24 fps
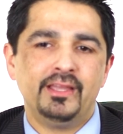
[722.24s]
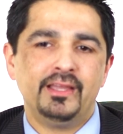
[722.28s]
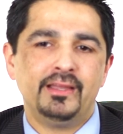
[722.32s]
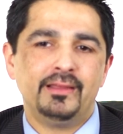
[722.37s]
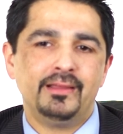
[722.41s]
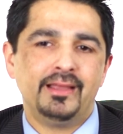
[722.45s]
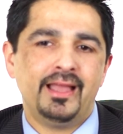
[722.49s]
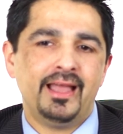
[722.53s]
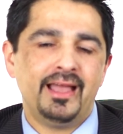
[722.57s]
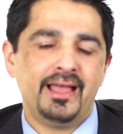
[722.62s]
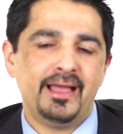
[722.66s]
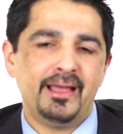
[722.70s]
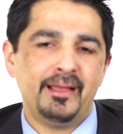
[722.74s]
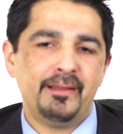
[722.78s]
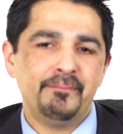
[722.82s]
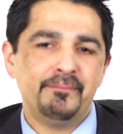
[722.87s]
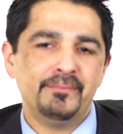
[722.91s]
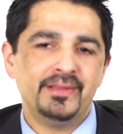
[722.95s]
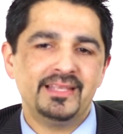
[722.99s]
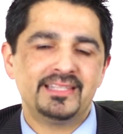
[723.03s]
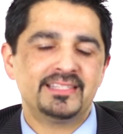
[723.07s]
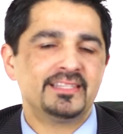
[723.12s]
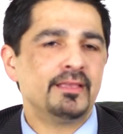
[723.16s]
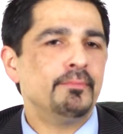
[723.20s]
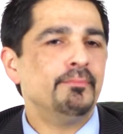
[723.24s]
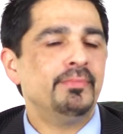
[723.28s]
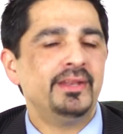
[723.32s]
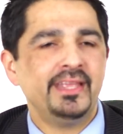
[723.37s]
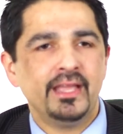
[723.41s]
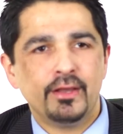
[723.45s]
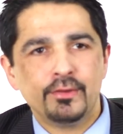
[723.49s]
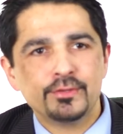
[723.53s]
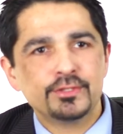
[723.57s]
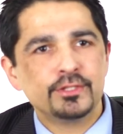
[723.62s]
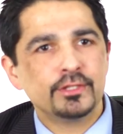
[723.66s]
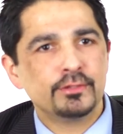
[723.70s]
that it's
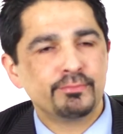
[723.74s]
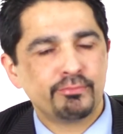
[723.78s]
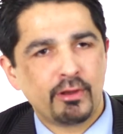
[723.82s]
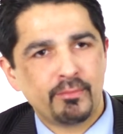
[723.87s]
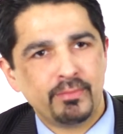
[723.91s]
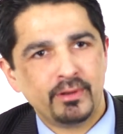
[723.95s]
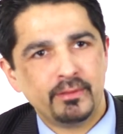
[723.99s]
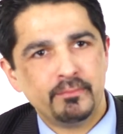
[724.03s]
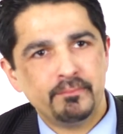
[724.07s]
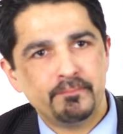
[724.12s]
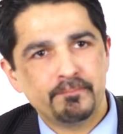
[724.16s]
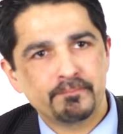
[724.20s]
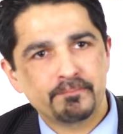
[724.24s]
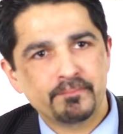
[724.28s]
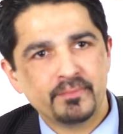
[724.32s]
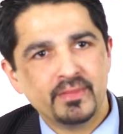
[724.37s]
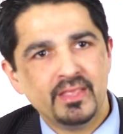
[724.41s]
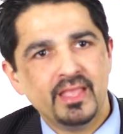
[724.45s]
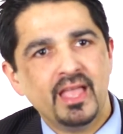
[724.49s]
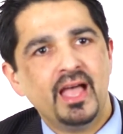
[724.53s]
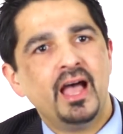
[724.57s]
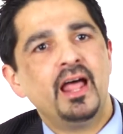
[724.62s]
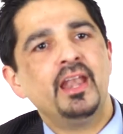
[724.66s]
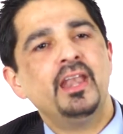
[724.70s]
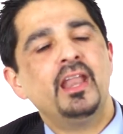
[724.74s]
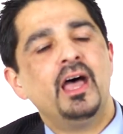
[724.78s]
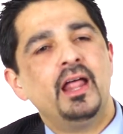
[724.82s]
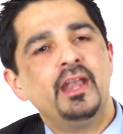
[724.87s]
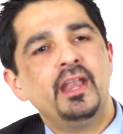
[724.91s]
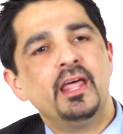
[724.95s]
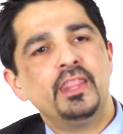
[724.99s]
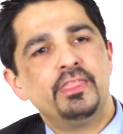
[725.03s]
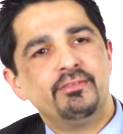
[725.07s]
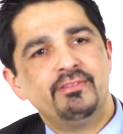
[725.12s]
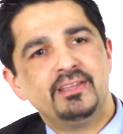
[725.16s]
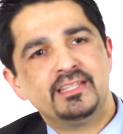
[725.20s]
somebody else's problem.
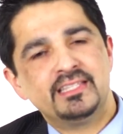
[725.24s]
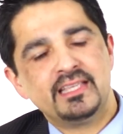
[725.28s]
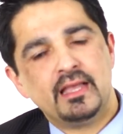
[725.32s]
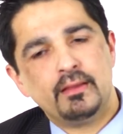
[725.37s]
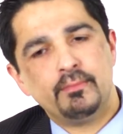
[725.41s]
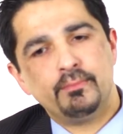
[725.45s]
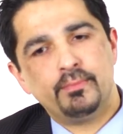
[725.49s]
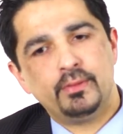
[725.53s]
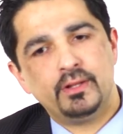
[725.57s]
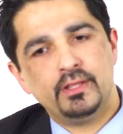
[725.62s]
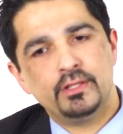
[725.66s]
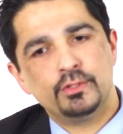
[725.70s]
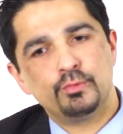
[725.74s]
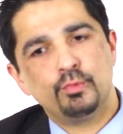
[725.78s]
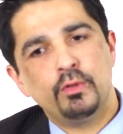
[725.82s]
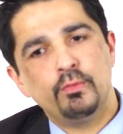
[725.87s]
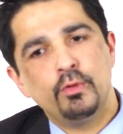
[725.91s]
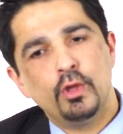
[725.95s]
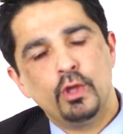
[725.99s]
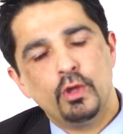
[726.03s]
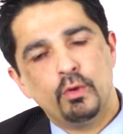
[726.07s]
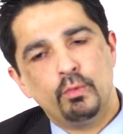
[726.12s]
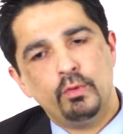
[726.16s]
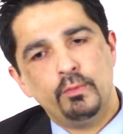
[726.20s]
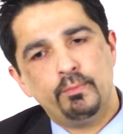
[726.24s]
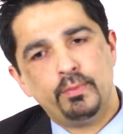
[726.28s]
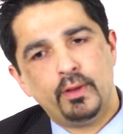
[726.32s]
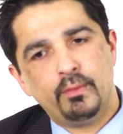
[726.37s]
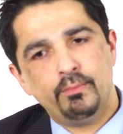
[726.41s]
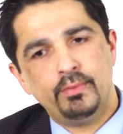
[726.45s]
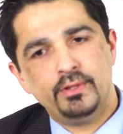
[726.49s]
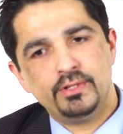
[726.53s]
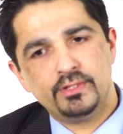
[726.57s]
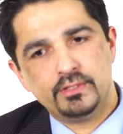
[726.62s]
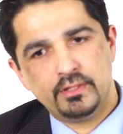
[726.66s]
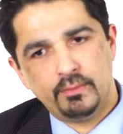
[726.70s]
Another example is we
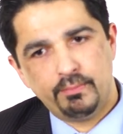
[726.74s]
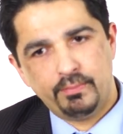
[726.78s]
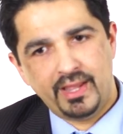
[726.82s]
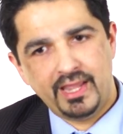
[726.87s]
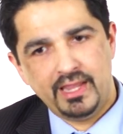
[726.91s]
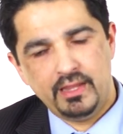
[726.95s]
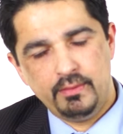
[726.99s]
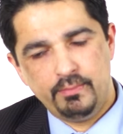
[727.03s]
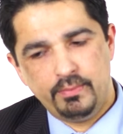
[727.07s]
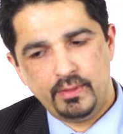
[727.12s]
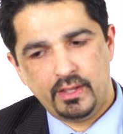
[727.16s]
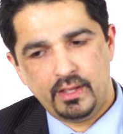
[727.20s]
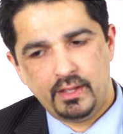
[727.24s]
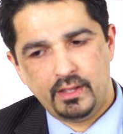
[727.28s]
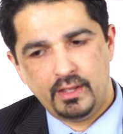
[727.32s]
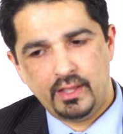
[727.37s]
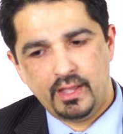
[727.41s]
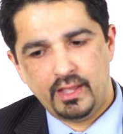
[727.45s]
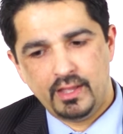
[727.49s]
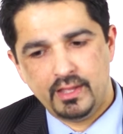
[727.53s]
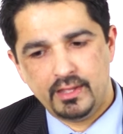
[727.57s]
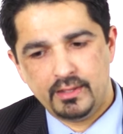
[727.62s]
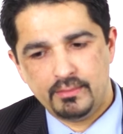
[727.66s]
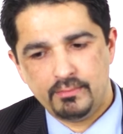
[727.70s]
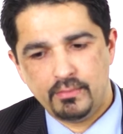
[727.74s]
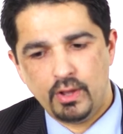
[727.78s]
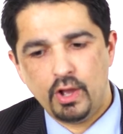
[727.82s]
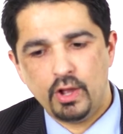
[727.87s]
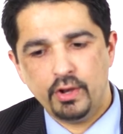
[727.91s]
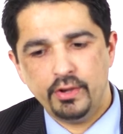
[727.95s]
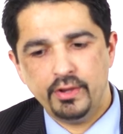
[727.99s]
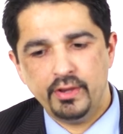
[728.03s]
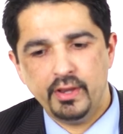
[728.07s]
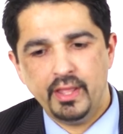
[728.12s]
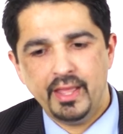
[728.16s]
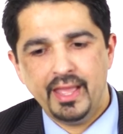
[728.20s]
published a paper
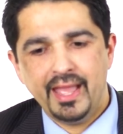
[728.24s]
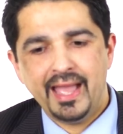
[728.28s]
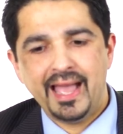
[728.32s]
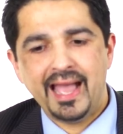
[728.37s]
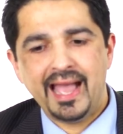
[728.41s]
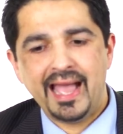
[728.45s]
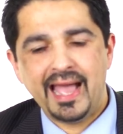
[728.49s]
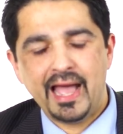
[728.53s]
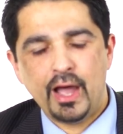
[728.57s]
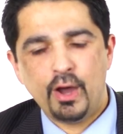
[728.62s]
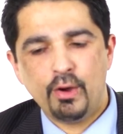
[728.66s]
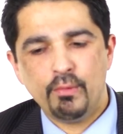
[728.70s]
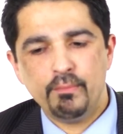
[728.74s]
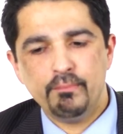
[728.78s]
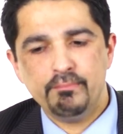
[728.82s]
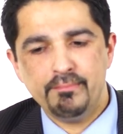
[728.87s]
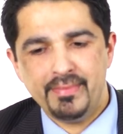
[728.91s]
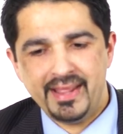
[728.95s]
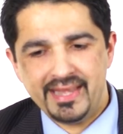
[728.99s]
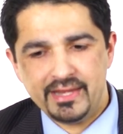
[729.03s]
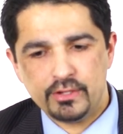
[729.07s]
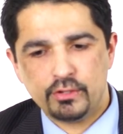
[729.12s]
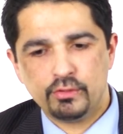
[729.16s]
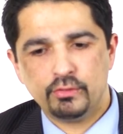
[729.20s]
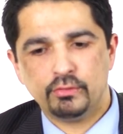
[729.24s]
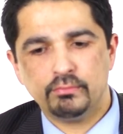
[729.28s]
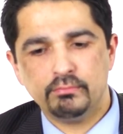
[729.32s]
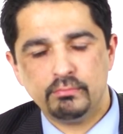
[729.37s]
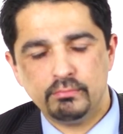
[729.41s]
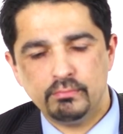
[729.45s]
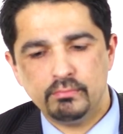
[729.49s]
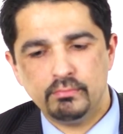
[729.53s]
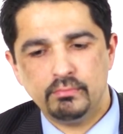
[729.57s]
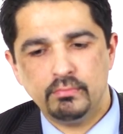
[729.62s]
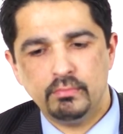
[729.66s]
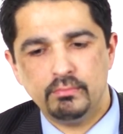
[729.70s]
on how medical
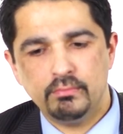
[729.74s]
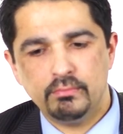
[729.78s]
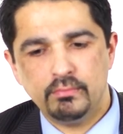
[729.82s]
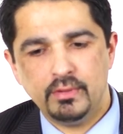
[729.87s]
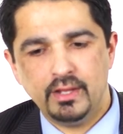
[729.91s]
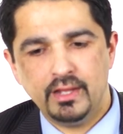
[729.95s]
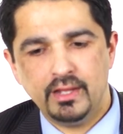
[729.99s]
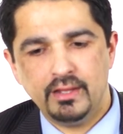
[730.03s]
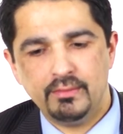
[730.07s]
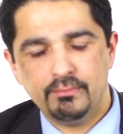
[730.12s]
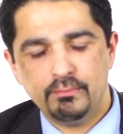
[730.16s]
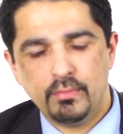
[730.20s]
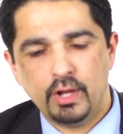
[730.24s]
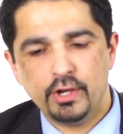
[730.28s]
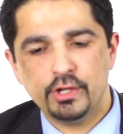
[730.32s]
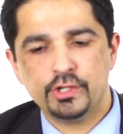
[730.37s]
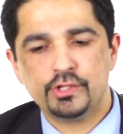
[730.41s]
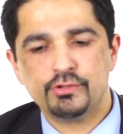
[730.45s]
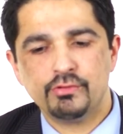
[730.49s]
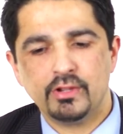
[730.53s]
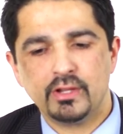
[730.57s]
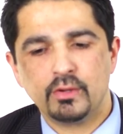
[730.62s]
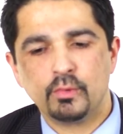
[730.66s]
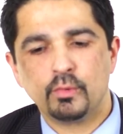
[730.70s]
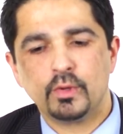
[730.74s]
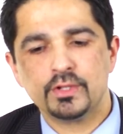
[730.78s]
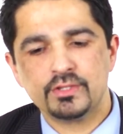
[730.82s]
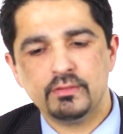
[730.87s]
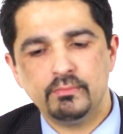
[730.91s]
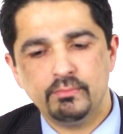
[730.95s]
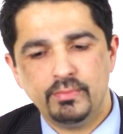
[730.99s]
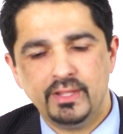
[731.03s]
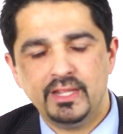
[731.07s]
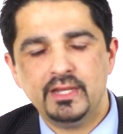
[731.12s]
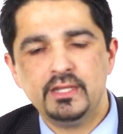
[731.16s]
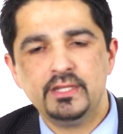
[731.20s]
monitoring
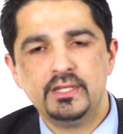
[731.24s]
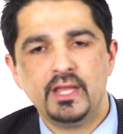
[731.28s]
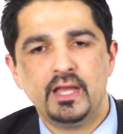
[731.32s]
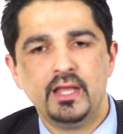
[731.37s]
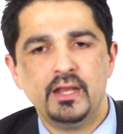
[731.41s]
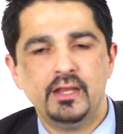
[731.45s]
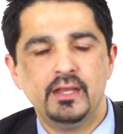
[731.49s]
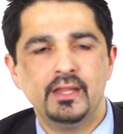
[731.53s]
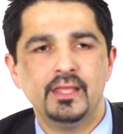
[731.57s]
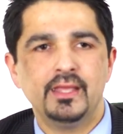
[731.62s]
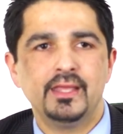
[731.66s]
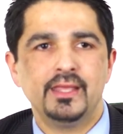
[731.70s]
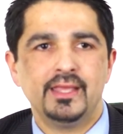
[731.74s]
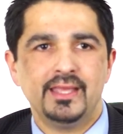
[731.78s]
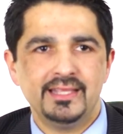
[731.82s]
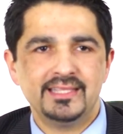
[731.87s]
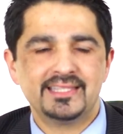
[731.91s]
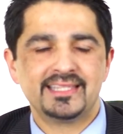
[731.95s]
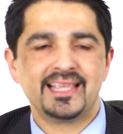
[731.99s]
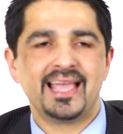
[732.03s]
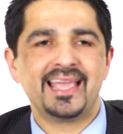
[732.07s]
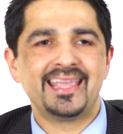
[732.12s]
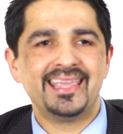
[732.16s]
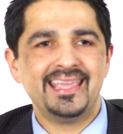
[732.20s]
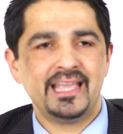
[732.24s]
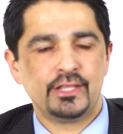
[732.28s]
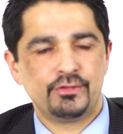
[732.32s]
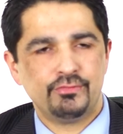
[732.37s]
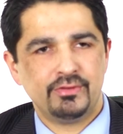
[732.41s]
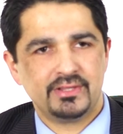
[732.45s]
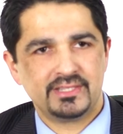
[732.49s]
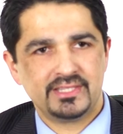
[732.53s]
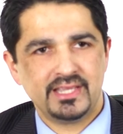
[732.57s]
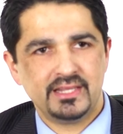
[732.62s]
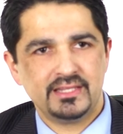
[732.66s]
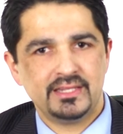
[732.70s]
wasn't being done in
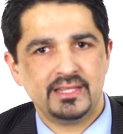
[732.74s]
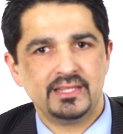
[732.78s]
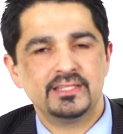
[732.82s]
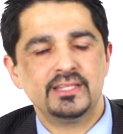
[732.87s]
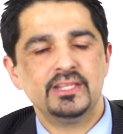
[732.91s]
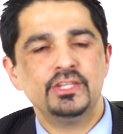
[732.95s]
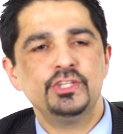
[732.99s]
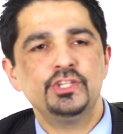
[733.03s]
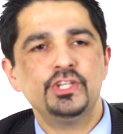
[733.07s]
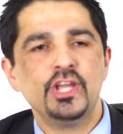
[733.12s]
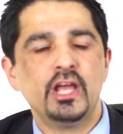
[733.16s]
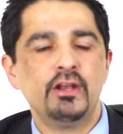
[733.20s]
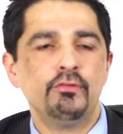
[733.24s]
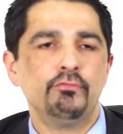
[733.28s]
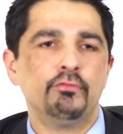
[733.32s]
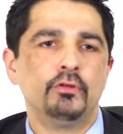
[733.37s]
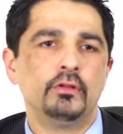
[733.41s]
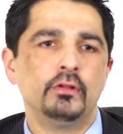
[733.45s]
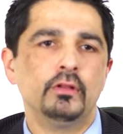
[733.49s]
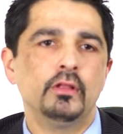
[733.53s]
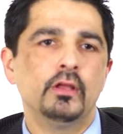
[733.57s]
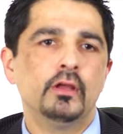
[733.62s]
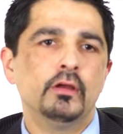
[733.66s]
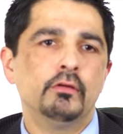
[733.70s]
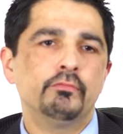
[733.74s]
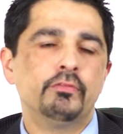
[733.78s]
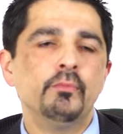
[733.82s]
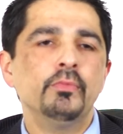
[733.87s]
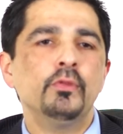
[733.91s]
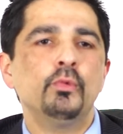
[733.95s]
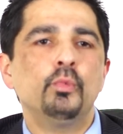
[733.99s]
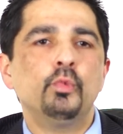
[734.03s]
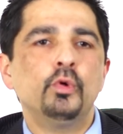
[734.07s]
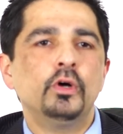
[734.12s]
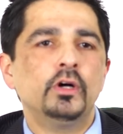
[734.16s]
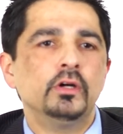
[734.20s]
psychiatric settings in general,
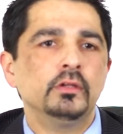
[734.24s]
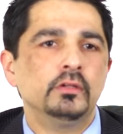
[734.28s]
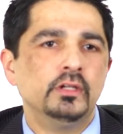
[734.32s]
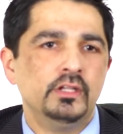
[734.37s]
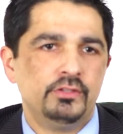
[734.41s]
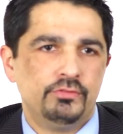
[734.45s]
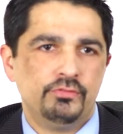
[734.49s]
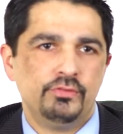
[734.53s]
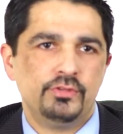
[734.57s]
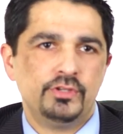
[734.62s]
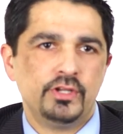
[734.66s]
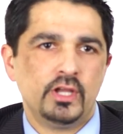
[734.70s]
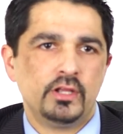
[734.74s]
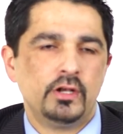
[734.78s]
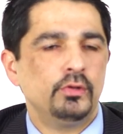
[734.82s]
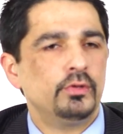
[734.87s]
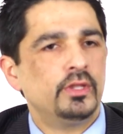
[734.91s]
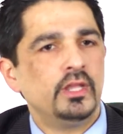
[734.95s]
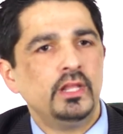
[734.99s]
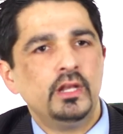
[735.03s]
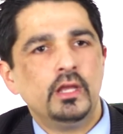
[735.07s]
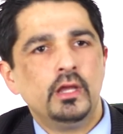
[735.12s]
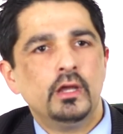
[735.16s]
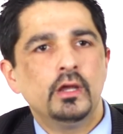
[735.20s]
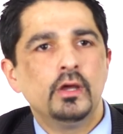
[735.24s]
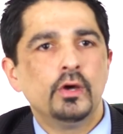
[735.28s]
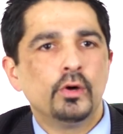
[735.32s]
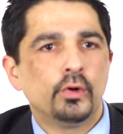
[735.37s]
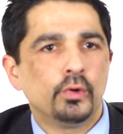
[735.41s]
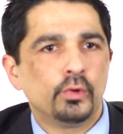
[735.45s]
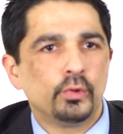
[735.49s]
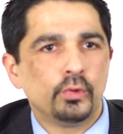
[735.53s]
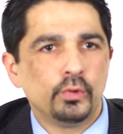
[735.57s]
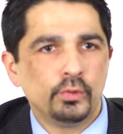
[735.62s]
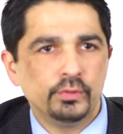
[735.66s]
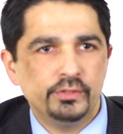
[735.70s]
from the world literature, looking at
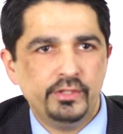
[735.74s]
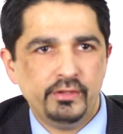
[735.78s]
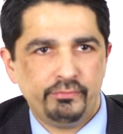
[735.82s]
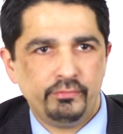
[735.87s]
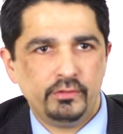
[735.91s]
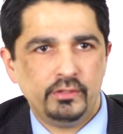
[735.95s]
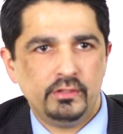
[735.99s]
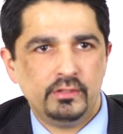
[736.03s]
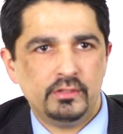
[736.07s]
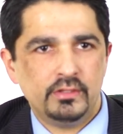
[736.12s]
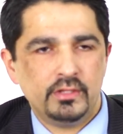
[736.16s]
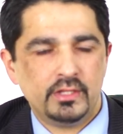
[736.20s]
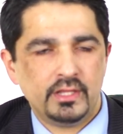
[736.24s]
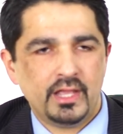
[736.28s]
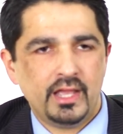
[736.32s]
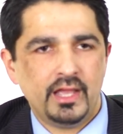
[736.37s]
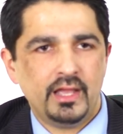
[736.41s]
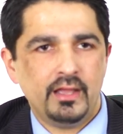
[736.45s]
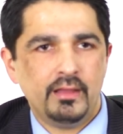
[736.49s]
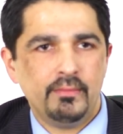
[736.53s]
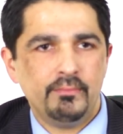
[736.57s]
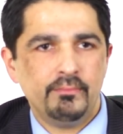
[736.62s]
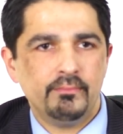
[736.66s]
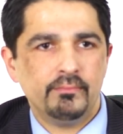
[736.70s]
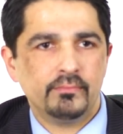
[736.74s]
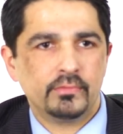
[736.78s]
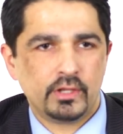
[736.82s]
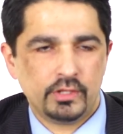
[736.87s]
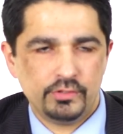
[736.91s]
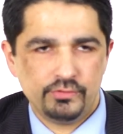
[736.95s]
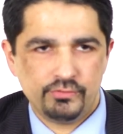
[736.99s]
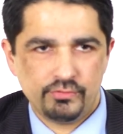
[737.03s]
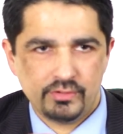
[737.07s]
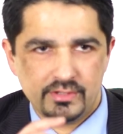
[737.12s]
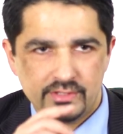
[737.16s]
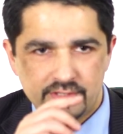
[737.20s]
all different
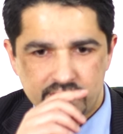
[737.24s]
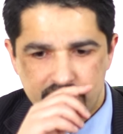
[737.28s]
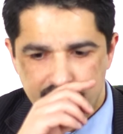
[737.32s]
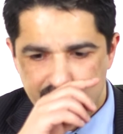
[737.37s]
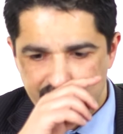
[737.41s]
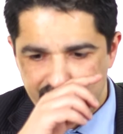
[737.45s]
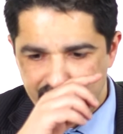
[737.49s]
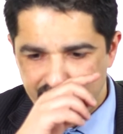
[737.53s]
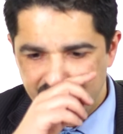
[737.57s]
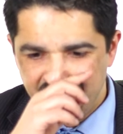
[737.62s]
countries.